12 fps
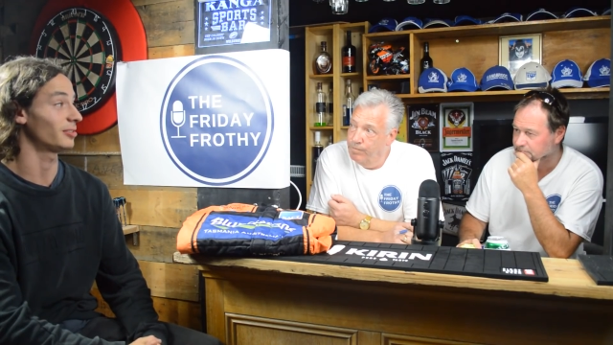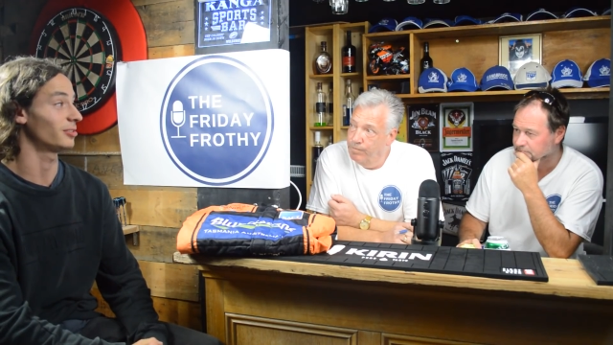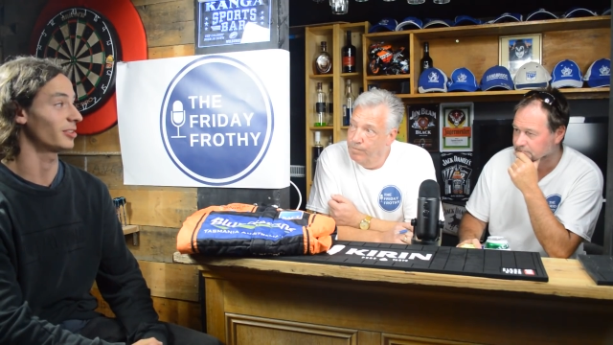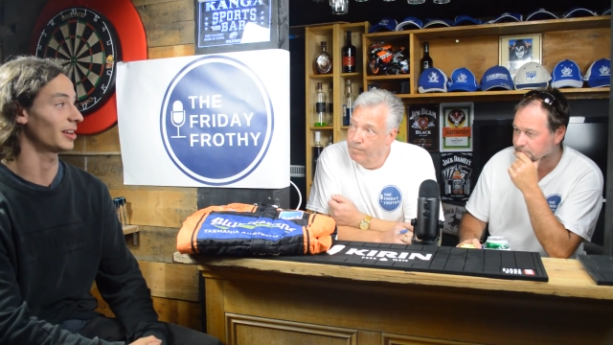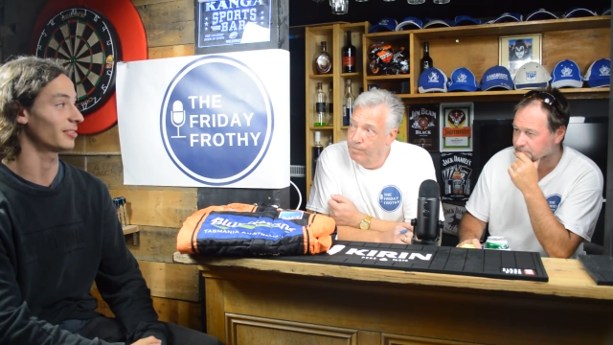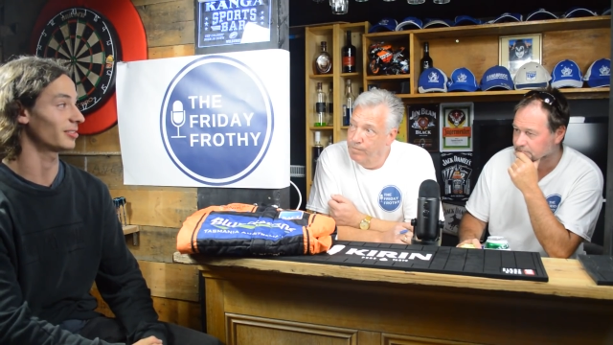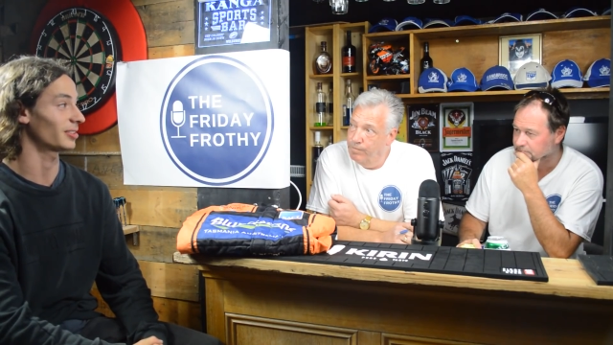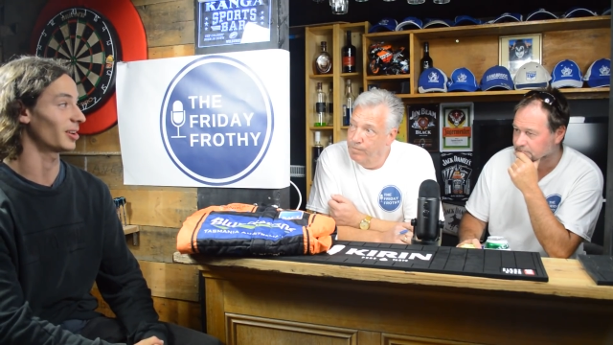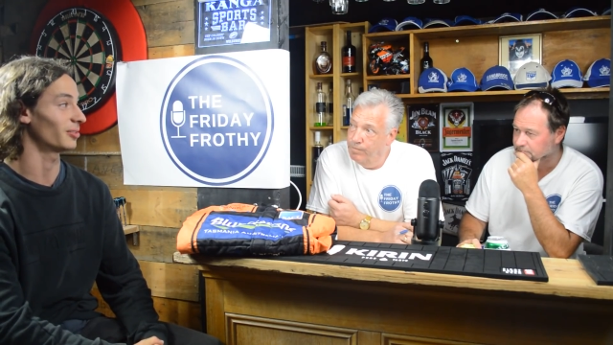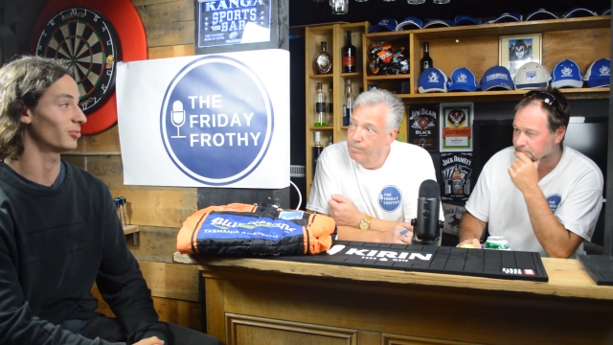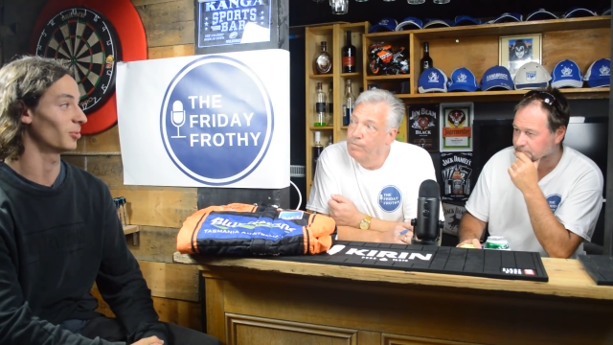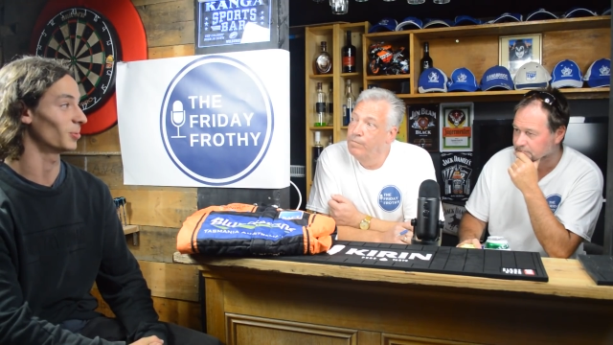Speaker 1: is your chances of
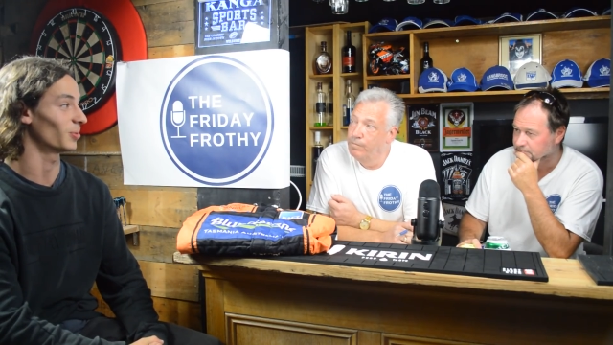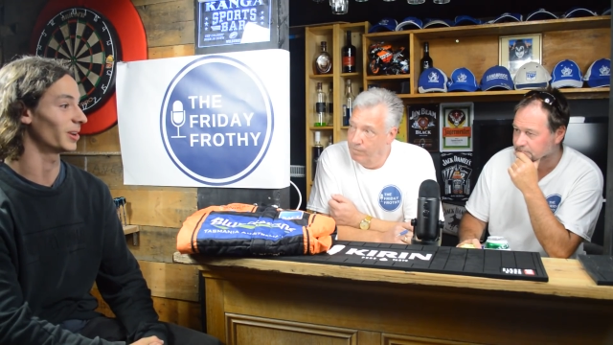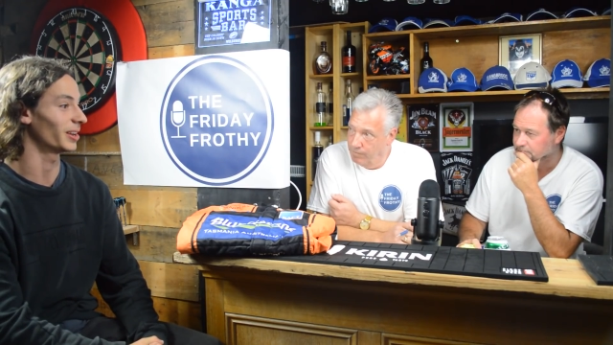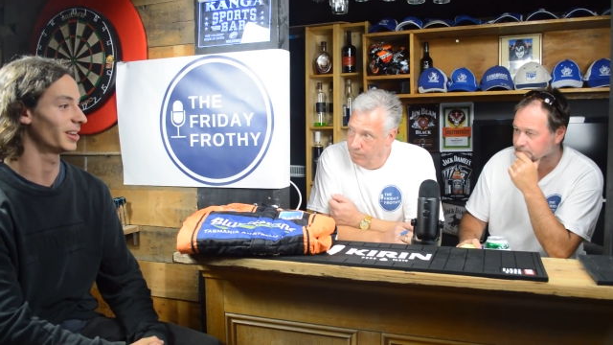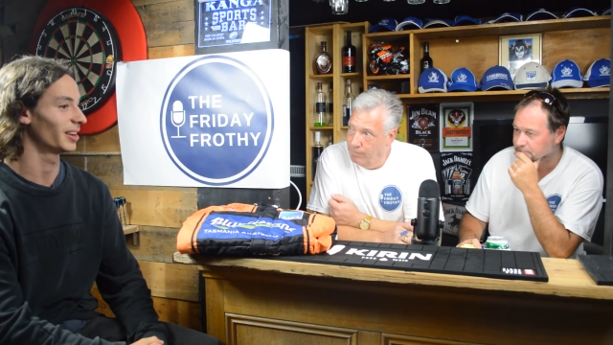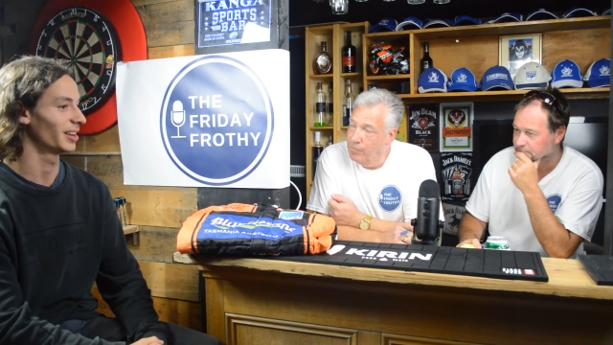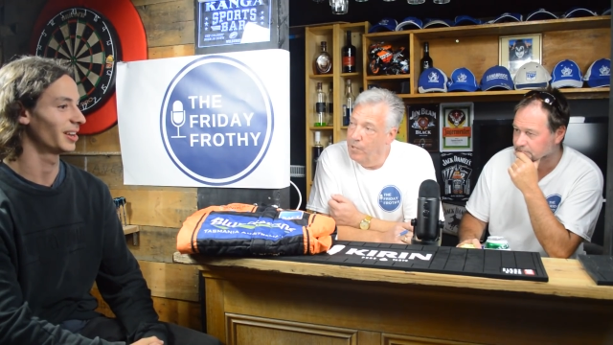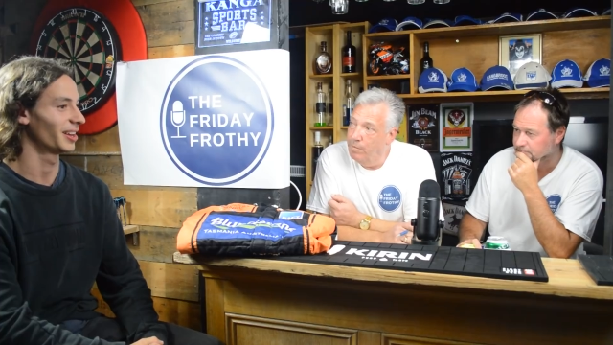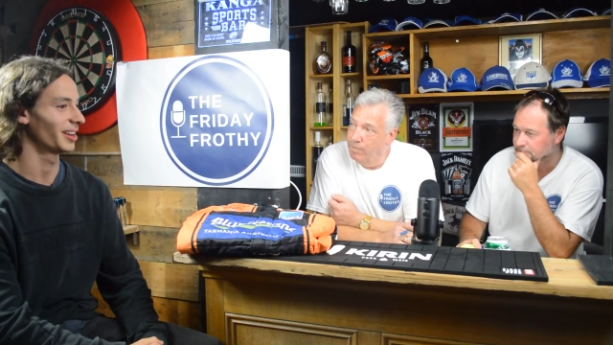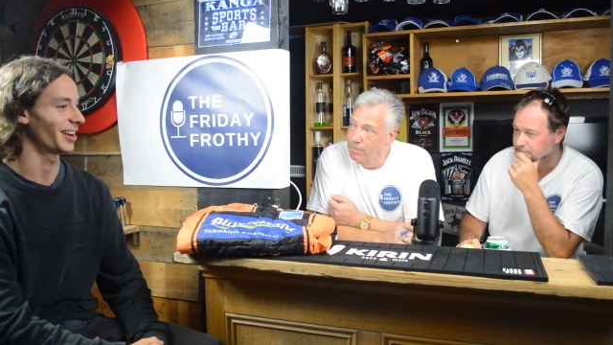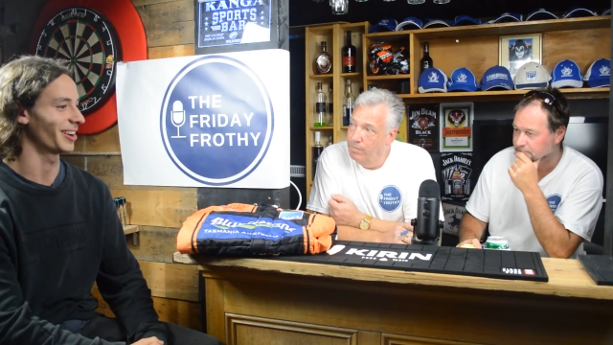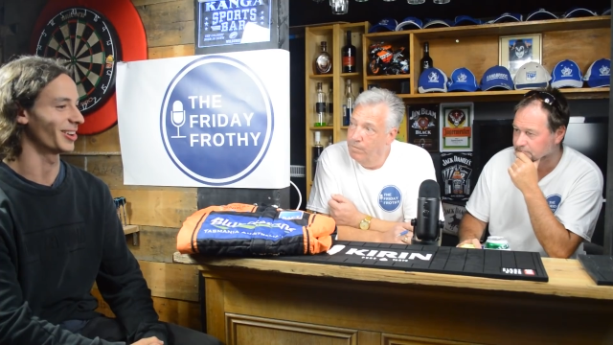getting to Formula One?" Yeah.
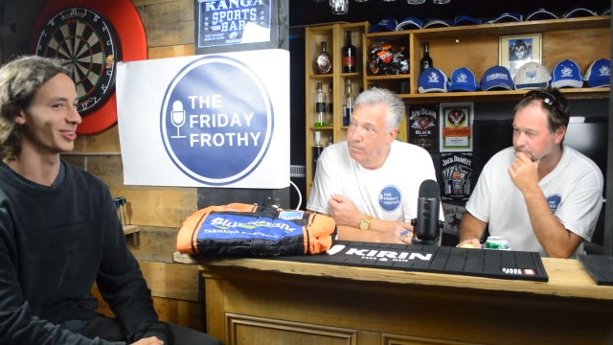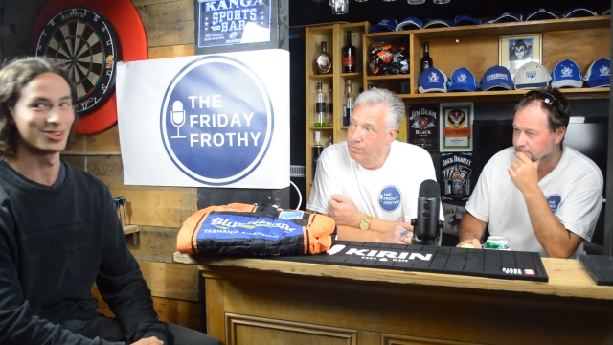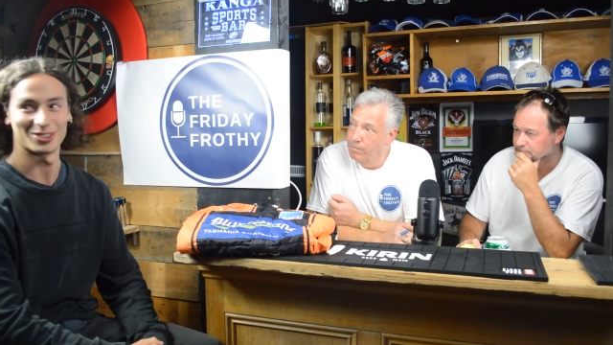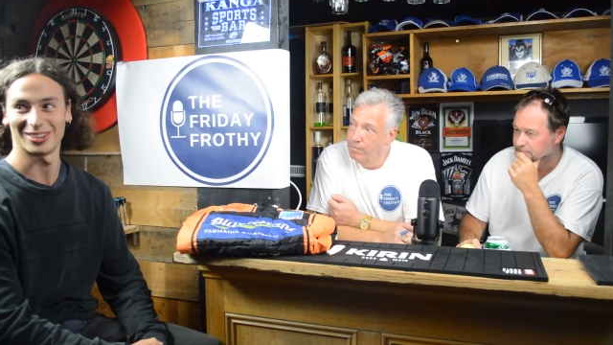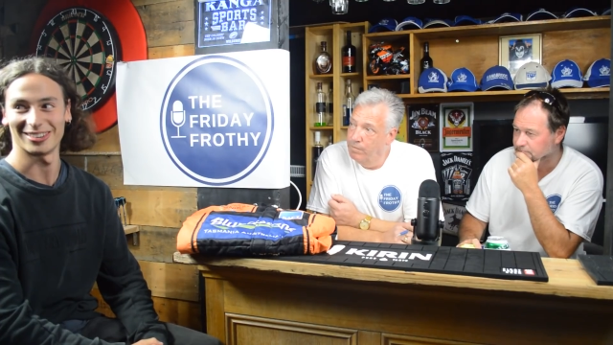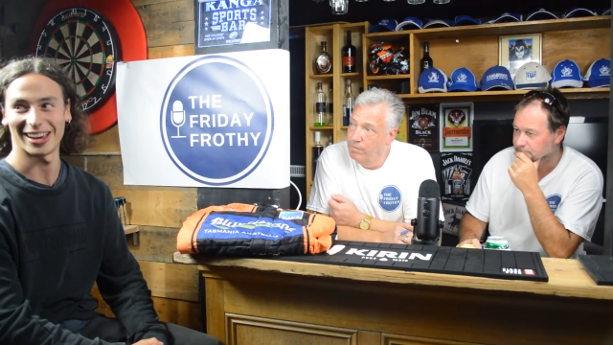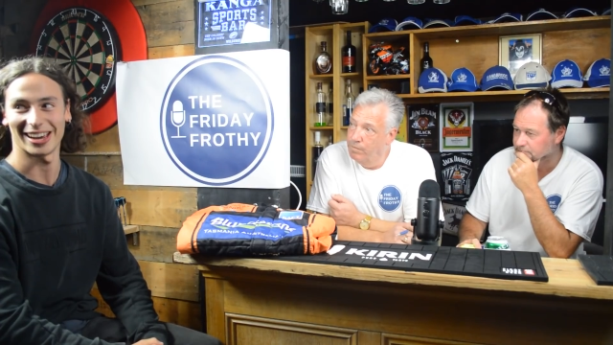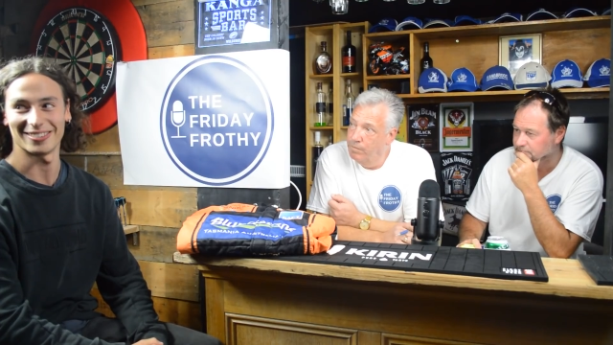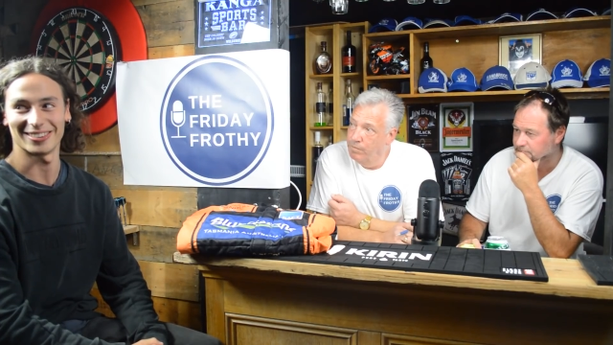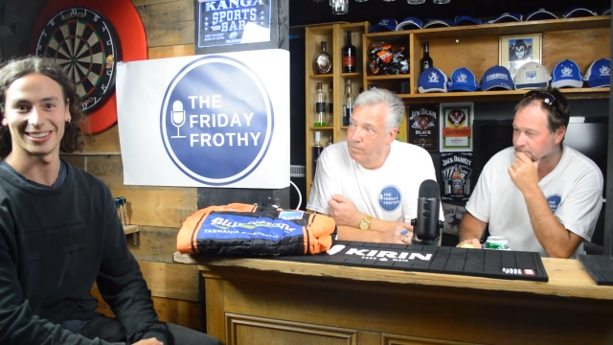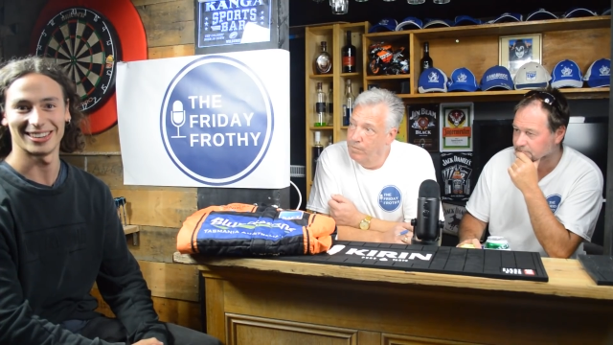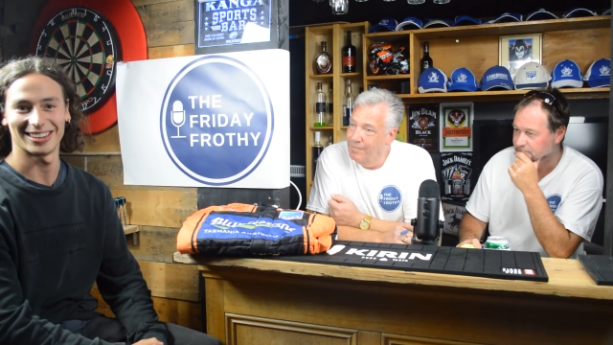And I looked at
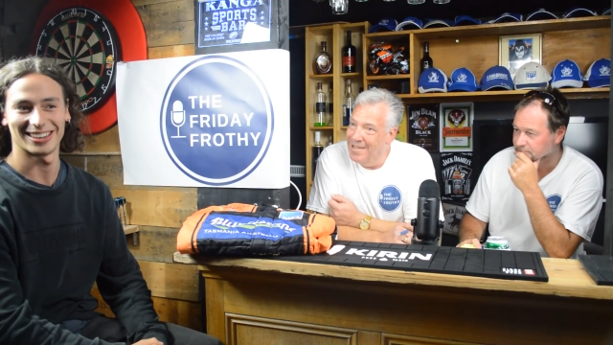David,